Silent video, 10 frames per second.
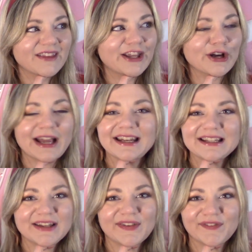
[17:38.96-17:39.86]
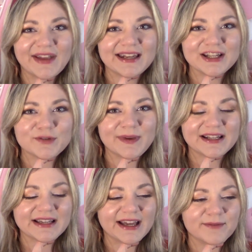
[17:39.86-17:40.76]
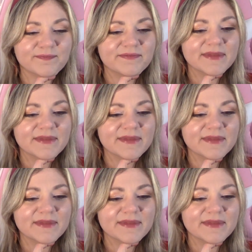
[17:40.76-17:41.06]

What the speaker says: you're at a disadvantage big time.